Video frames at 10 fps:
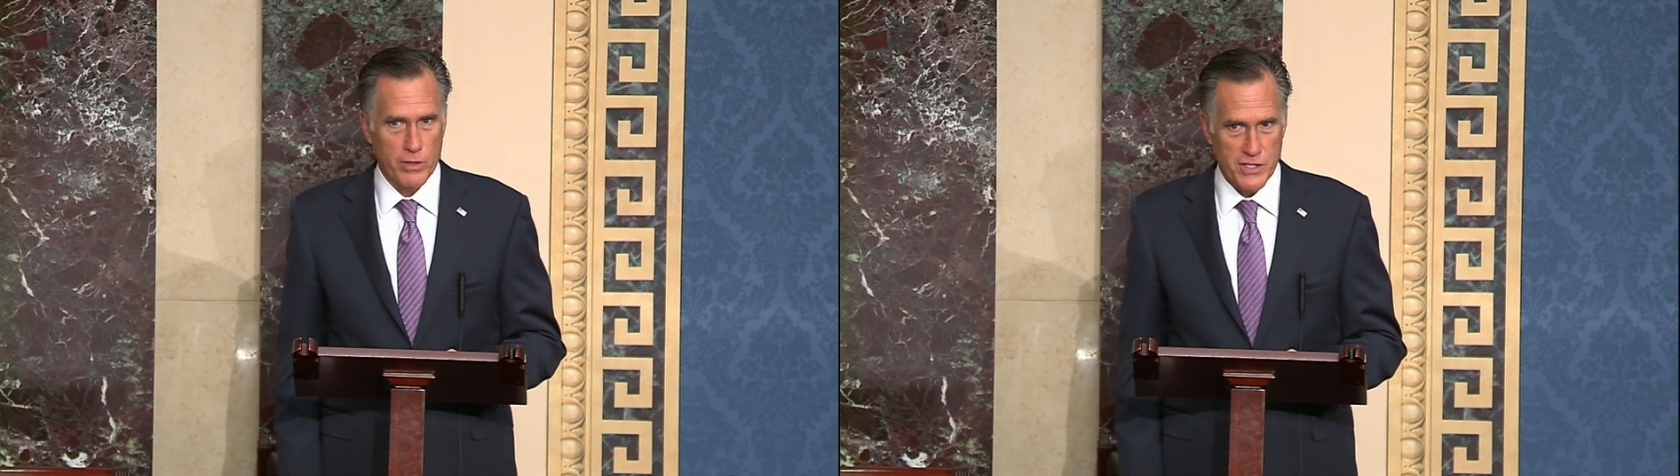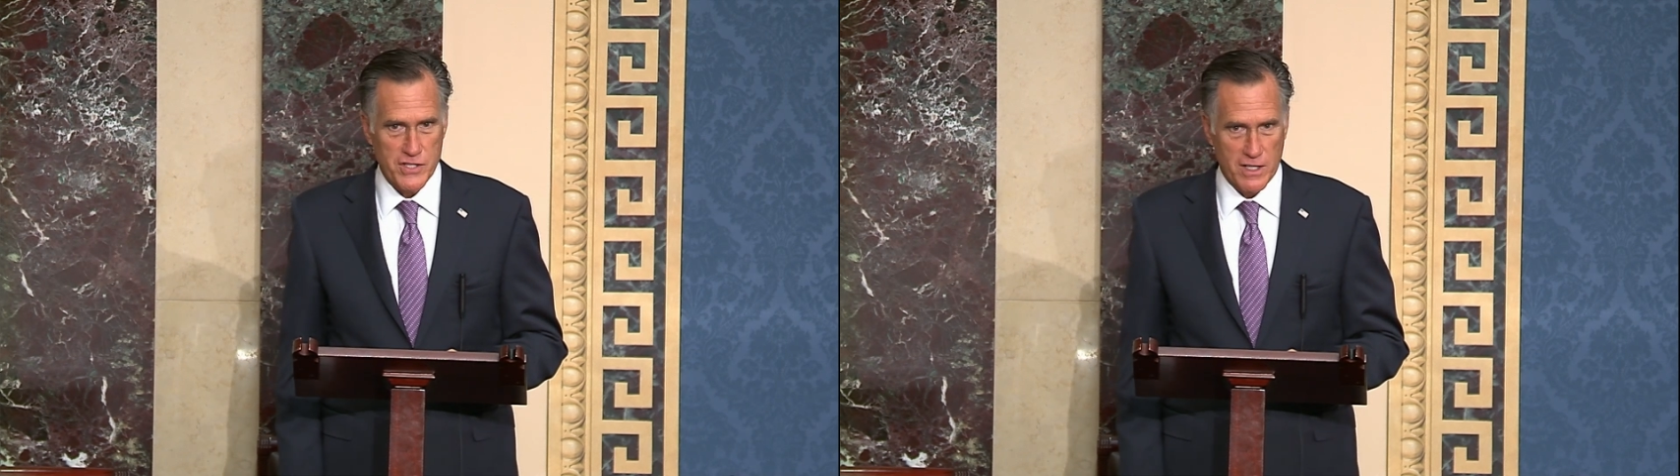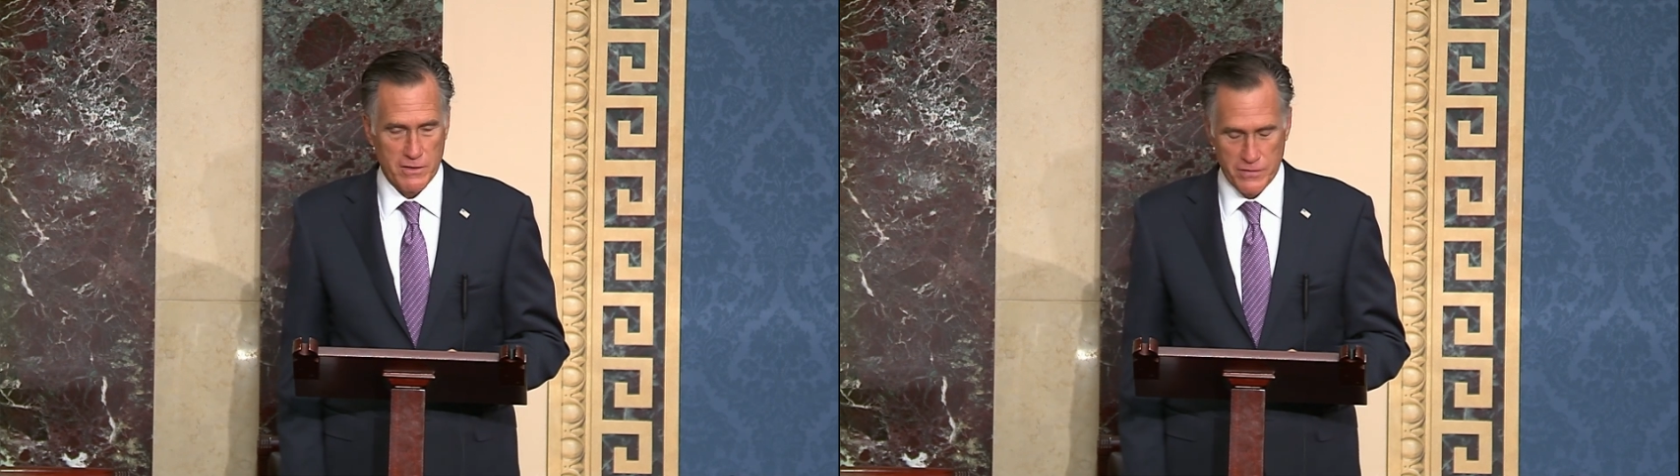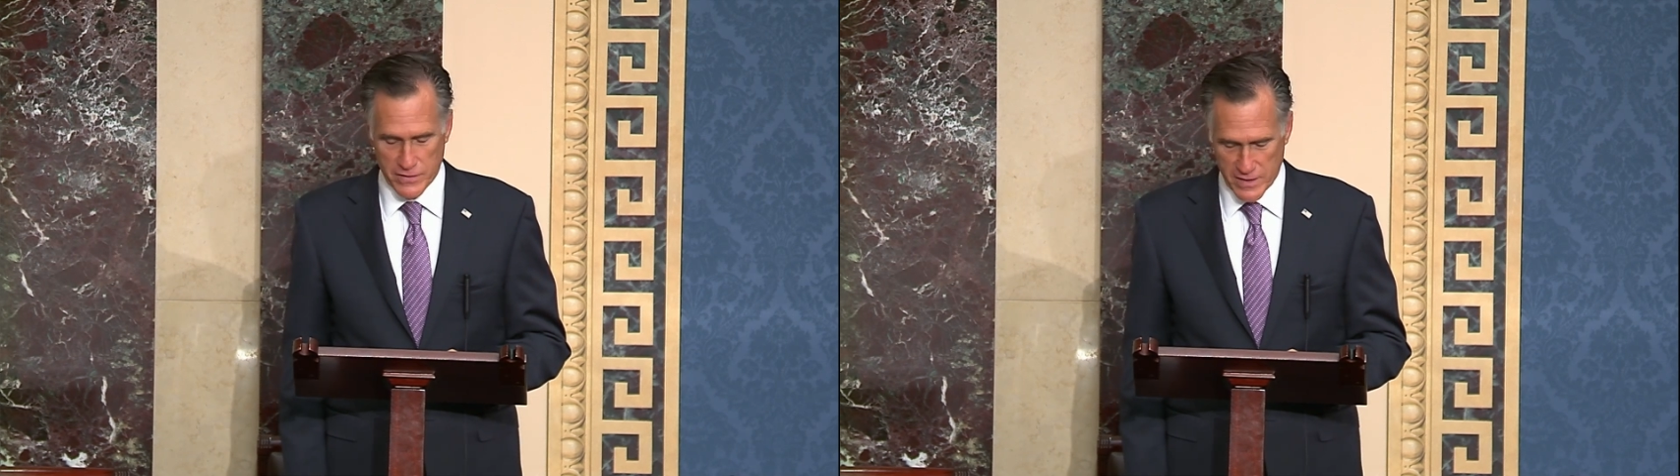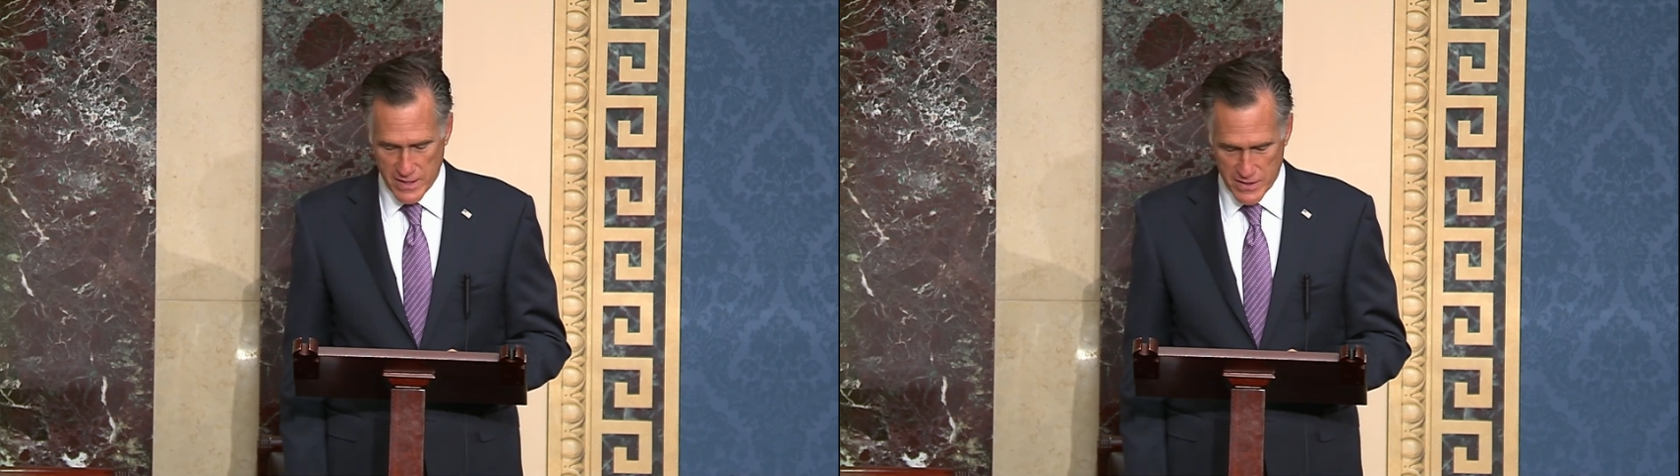itself
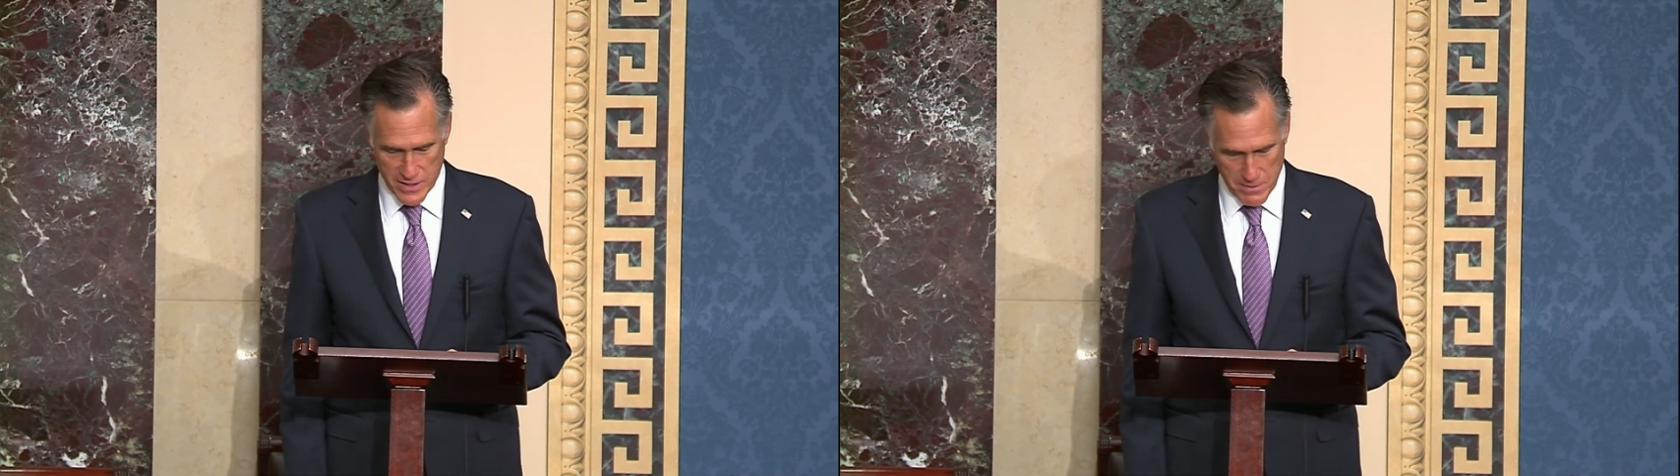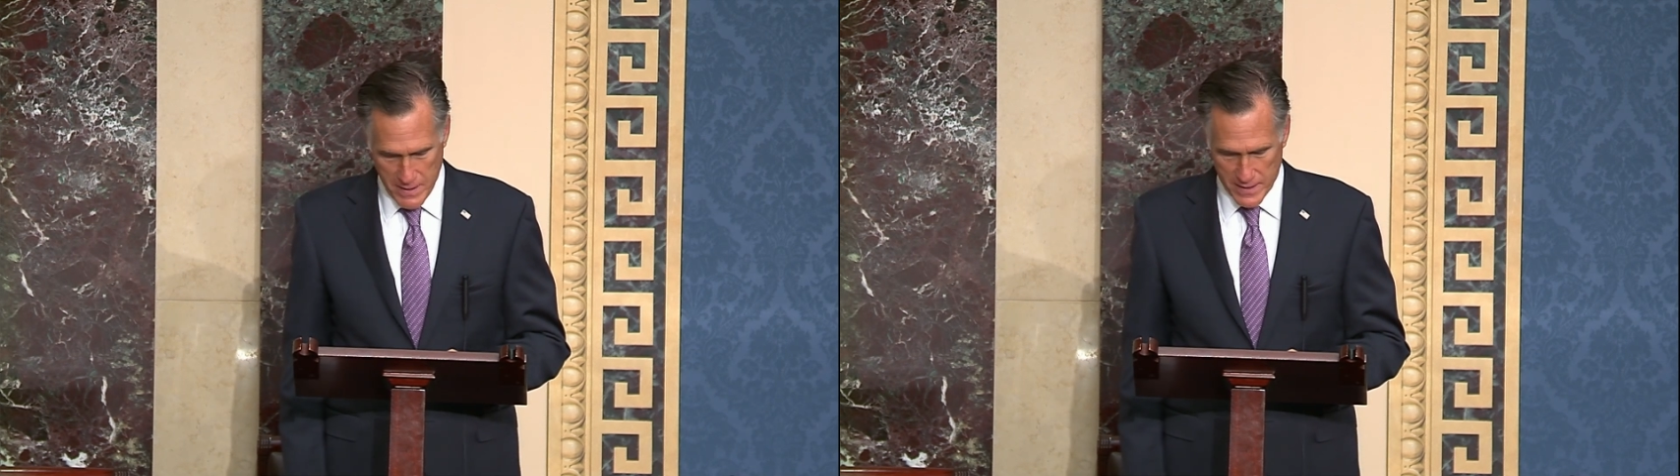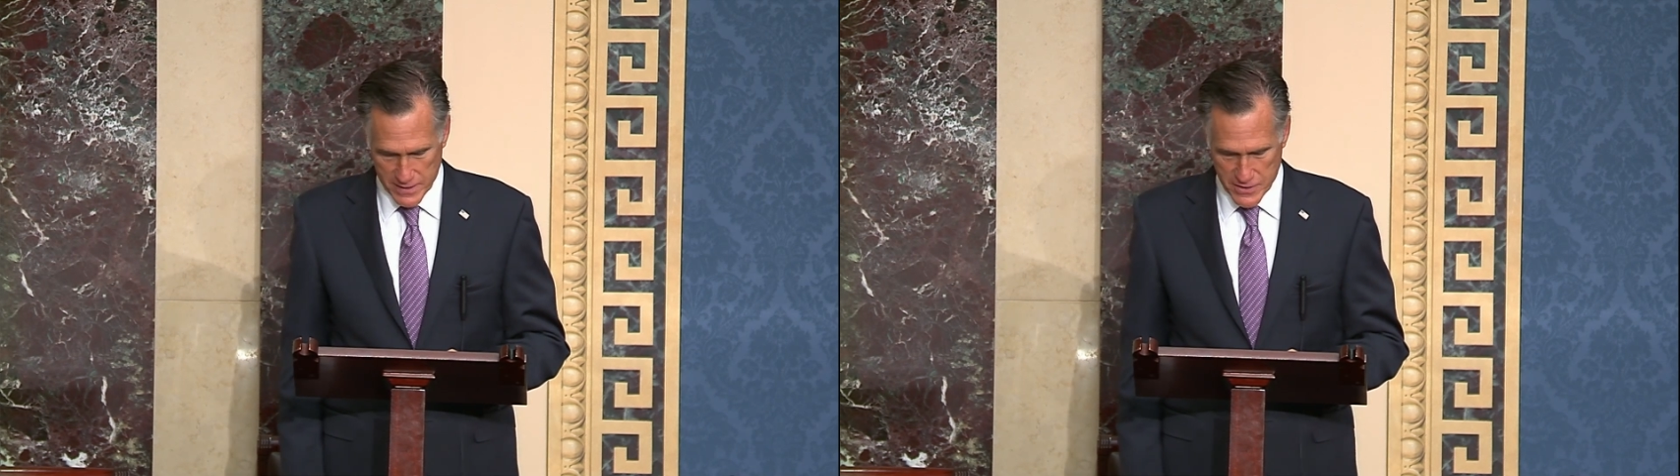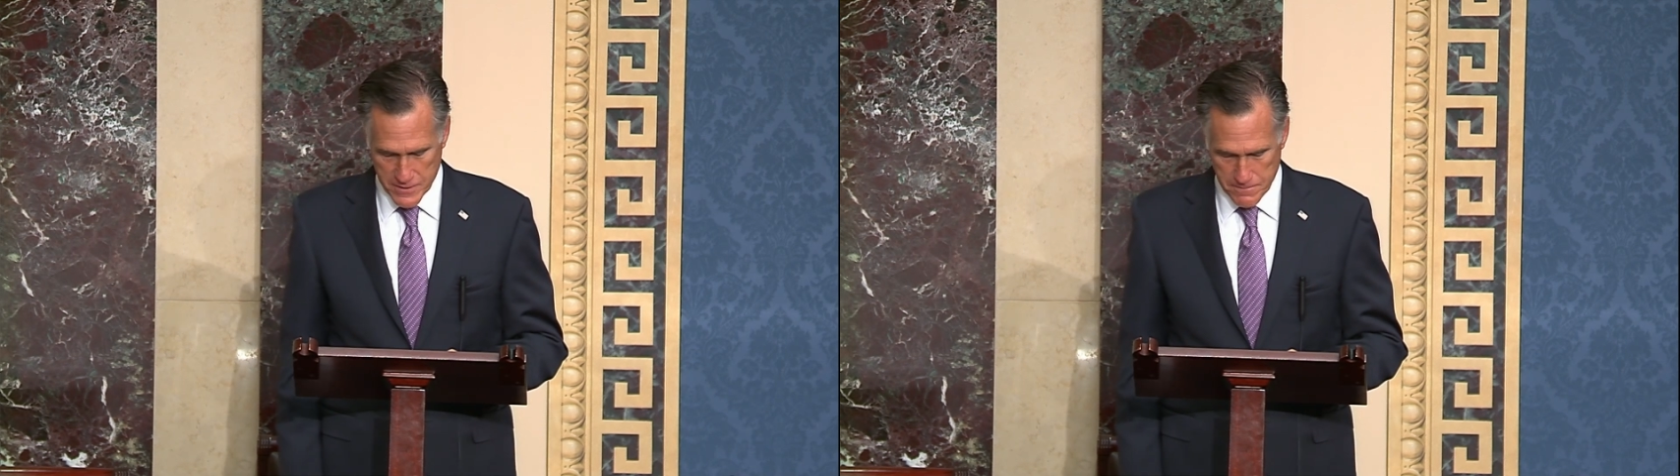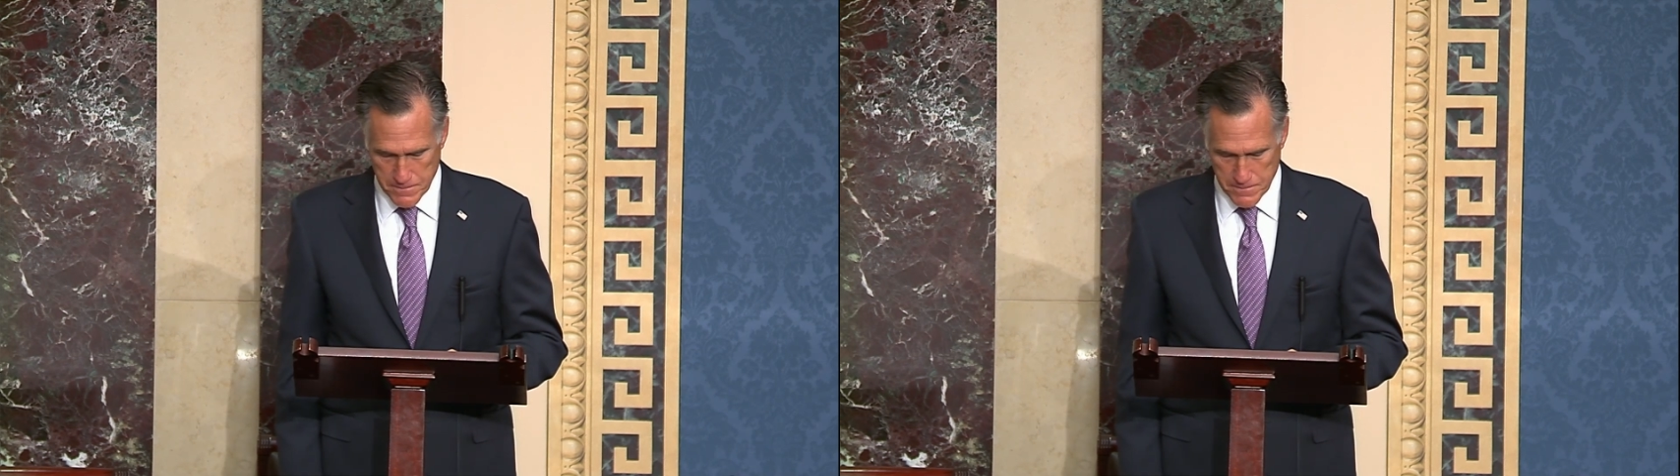is in the balance.